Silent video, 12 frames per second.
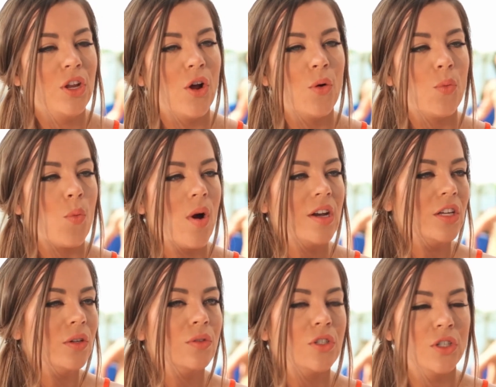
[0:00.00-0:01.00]
know, what do
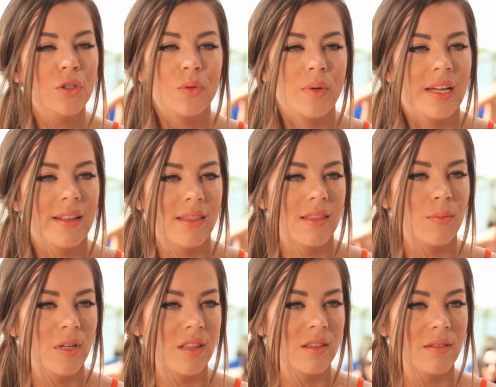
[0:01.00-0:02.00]
you do
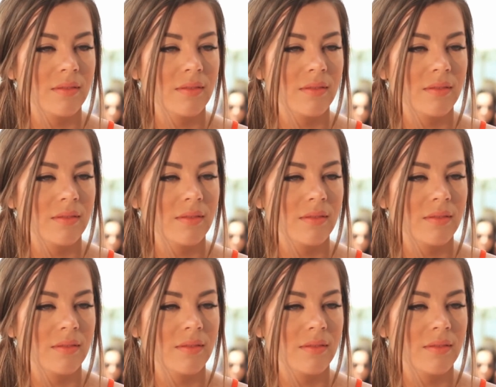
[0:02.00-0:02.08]
with